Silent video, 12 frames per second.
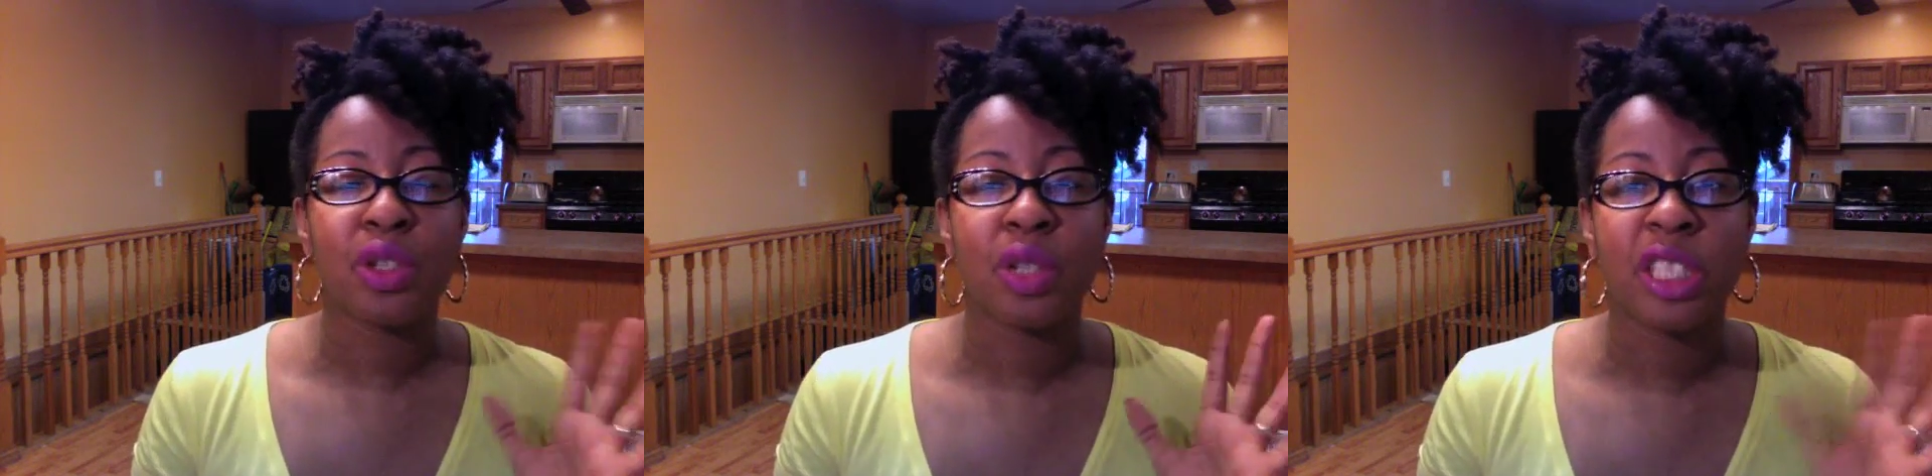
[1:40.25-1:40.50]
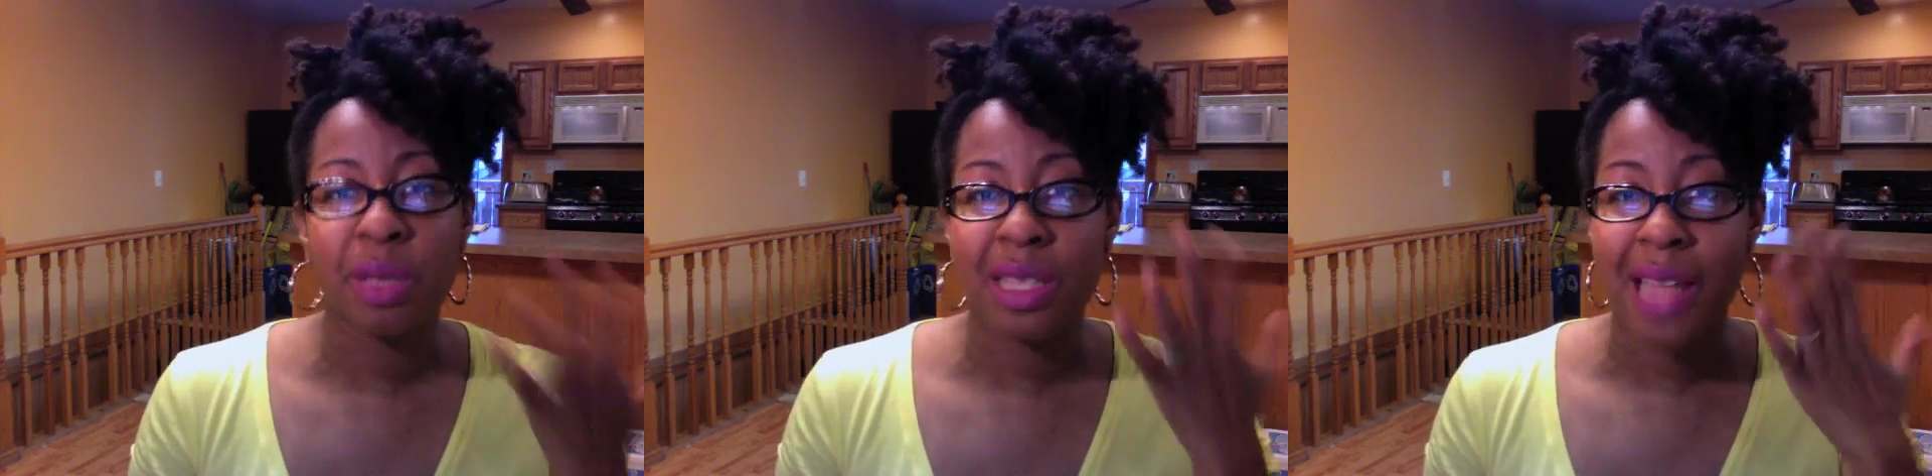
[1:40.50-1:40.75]

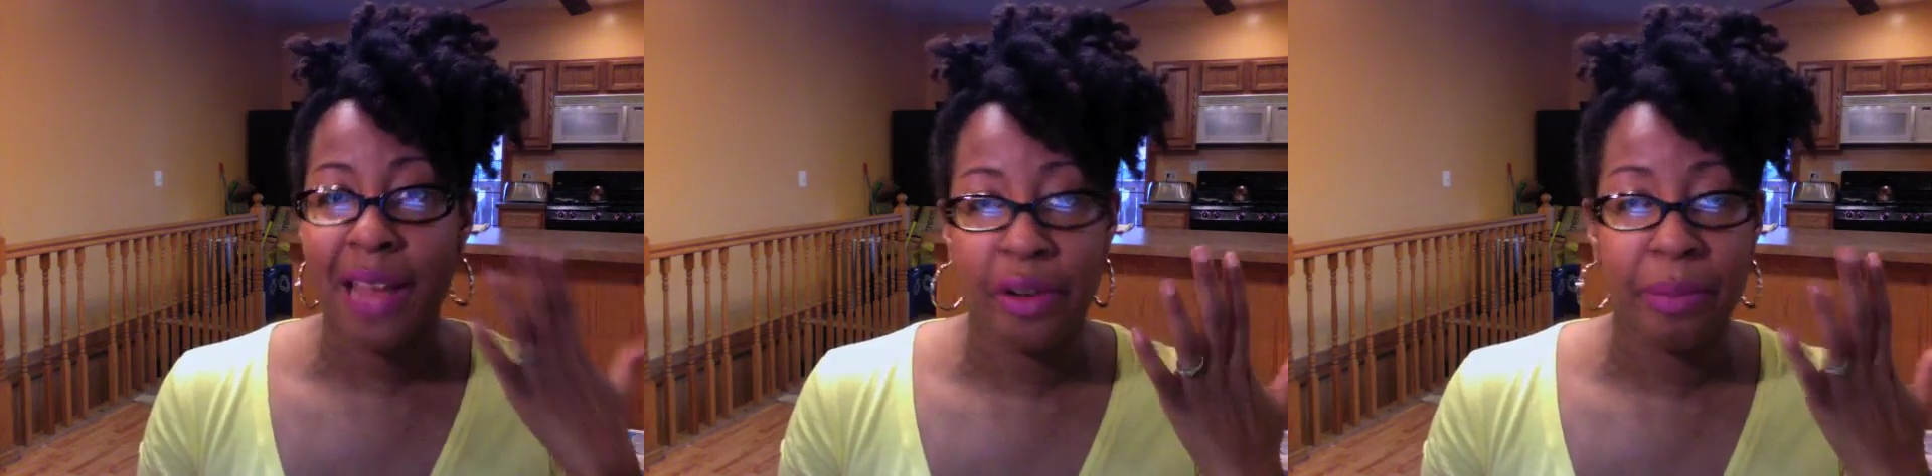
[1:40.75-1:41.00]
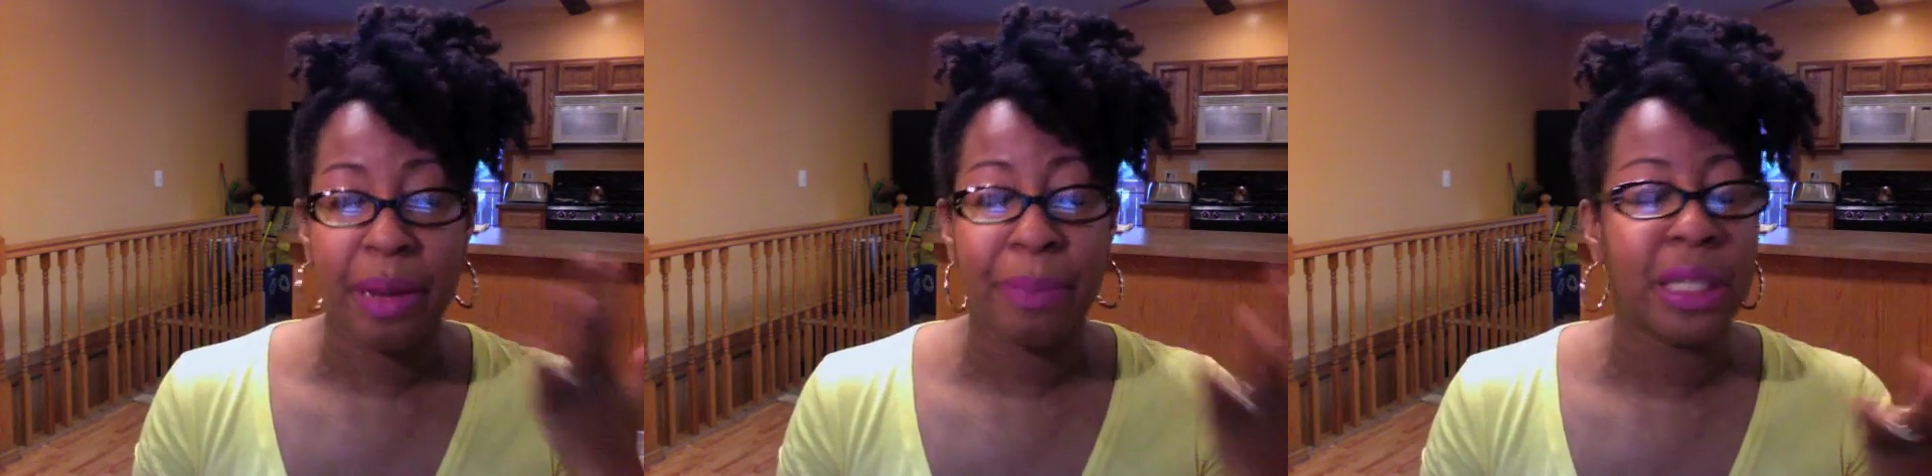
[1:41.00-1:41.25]
she was lighter
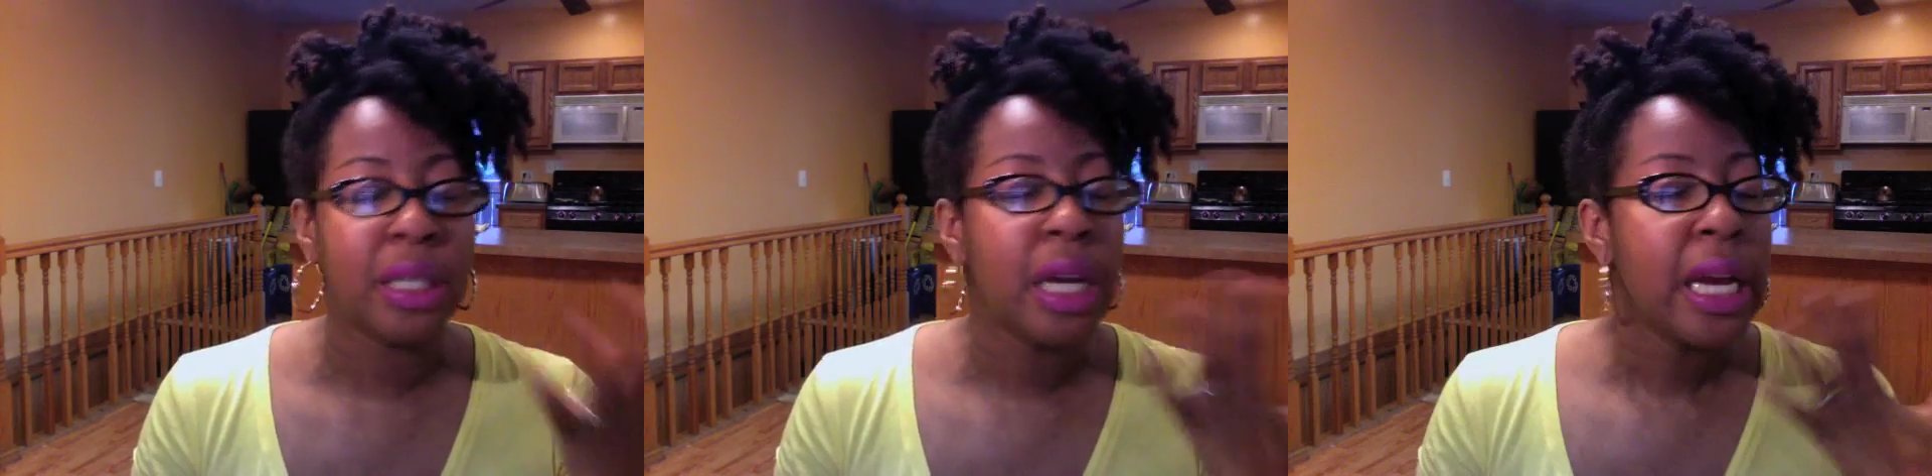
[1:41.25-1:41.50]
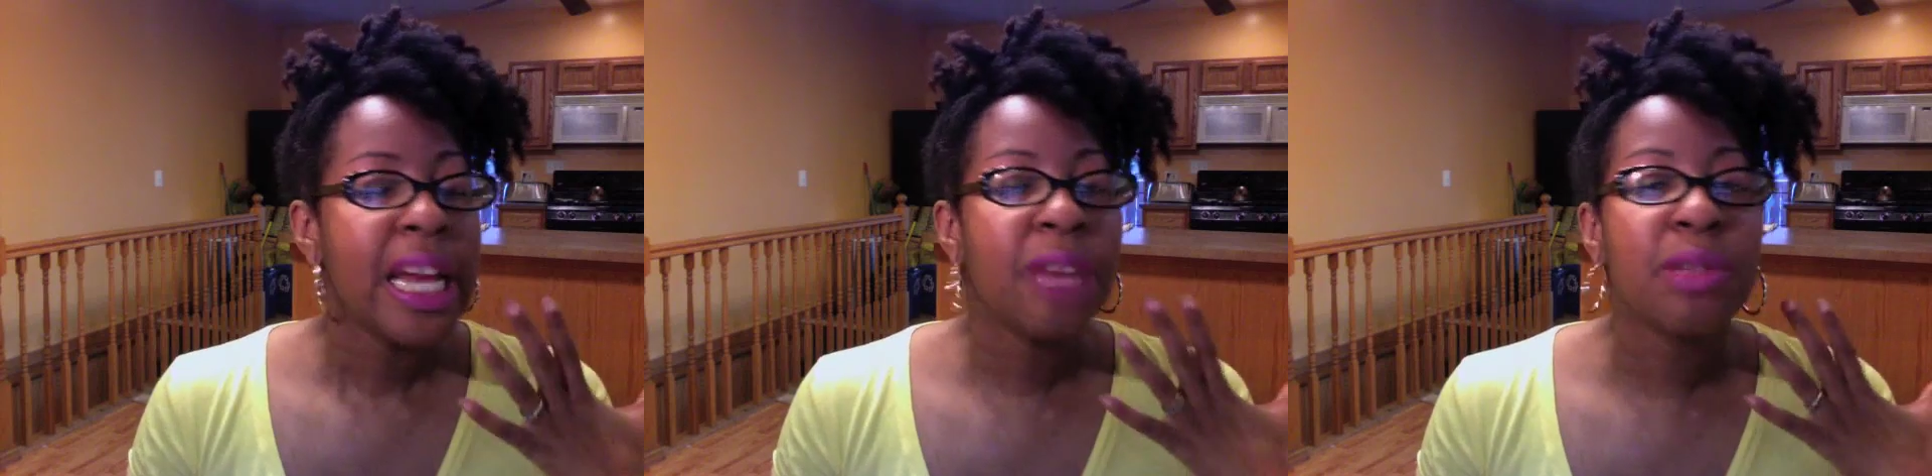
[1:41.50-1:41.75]
than me, but
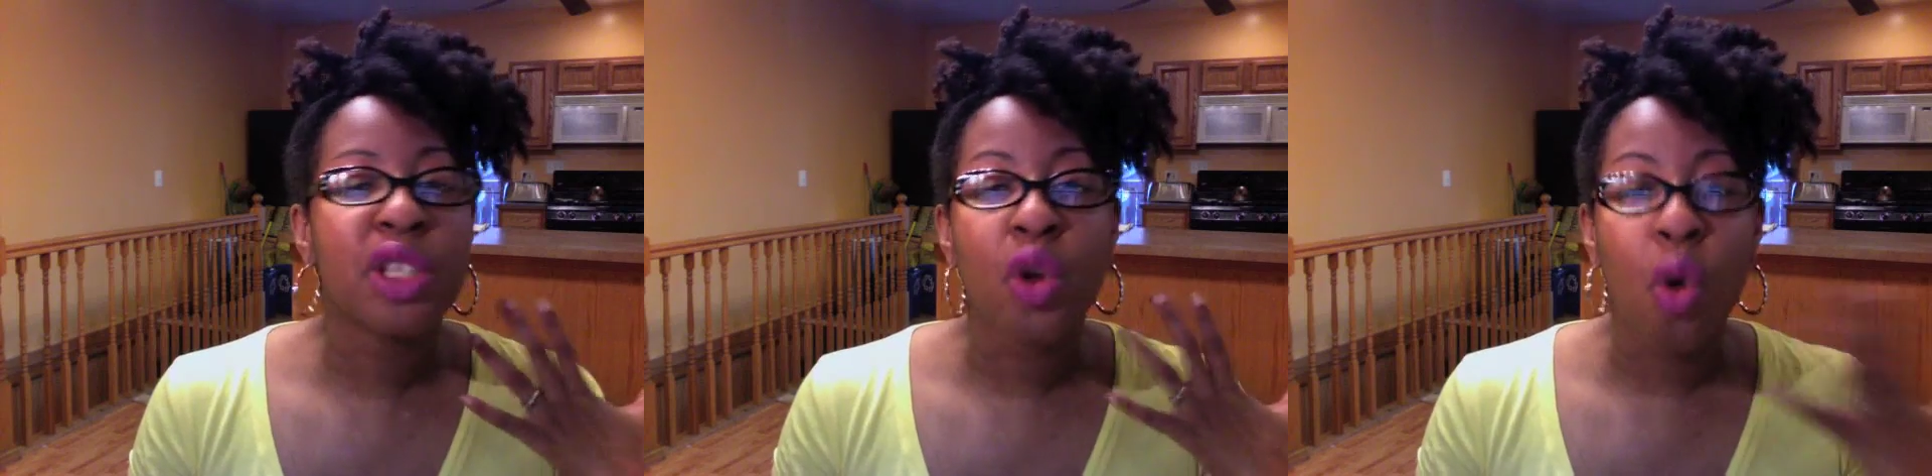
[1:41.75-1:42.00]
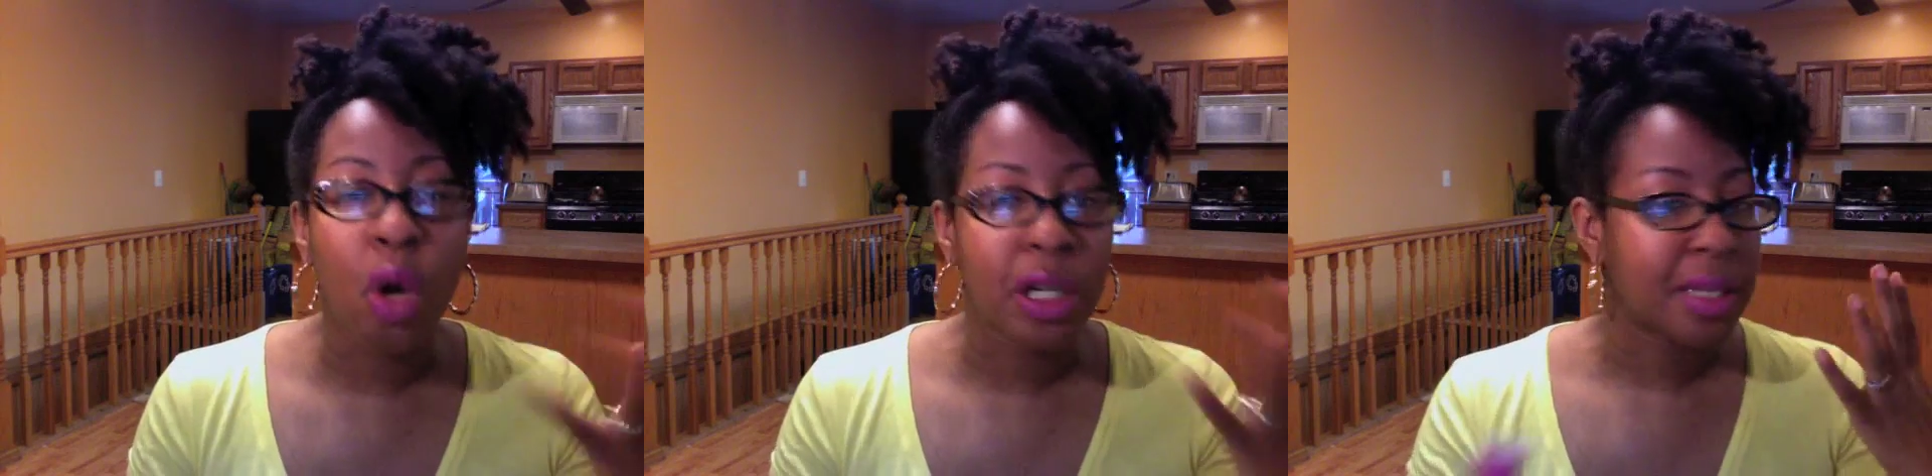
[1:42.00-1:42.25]
it was
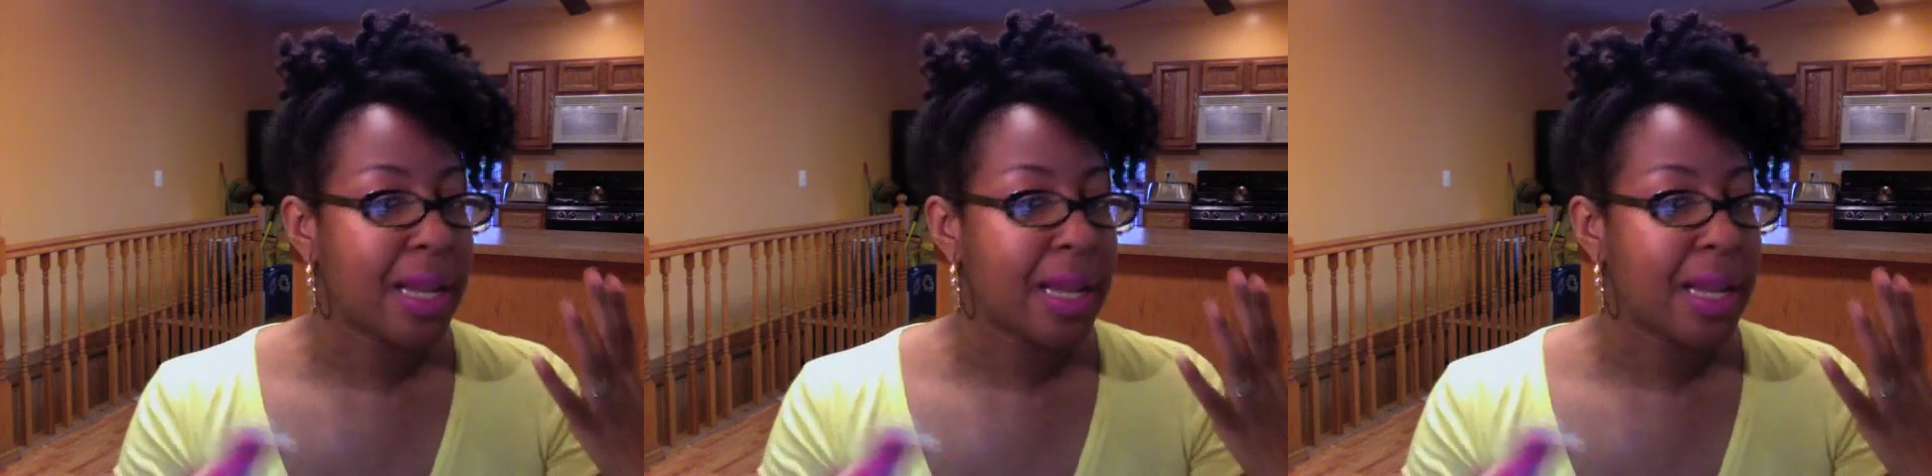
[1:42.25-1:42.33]
gorgeous,